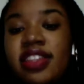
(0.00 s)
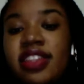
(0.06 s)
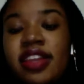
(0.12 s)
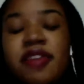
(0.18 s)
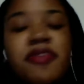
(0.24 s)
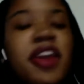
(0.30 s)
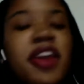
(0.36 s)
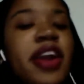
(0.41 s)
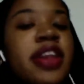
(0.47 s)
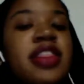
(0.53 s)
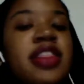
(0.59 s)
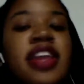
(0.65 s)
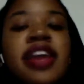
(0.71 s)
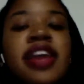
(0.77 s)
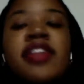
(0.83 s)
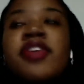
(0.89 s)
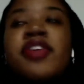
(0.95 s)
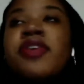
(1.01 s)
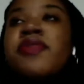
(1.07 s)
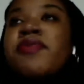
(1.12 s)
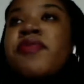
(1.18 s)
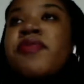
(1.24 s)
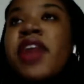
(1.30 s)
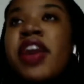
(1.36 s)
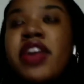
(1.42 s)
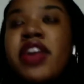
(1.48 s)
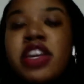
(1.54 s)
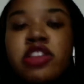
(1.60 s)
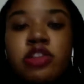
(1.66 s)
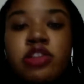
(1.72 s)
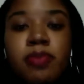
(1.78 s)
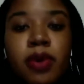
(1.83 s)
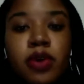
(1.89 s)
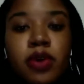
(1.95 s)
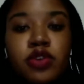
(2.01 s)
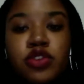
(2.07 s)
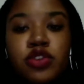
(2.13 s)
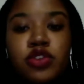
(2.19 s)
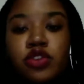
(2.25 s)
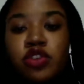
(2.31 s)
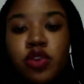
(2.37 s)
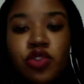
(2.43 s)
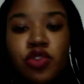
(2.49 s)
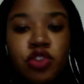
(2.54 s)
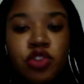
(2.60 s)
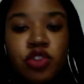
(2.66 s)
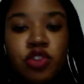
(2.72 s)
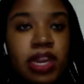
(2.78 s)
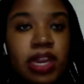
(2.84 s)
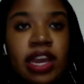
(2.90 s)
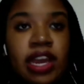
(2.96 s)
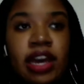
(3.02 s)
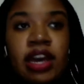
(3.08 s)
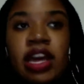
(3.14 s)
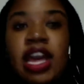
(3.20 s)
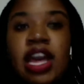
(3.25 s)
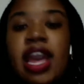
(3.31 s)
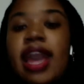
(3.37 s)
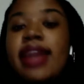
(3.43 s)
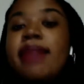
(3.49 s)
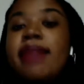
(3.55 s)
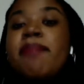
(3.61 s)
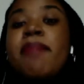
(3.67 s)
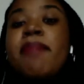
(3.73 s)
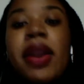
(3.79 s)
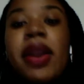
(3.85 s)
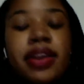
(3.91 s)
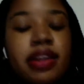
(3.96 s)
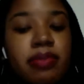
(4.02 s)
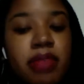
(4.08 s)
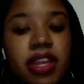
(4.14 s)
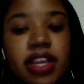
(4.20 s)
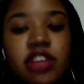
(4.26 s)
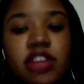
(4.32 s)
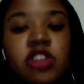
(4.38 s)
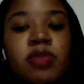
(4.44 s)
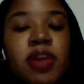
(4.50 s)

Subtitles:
see, they're very exposed to social media and American media, especially.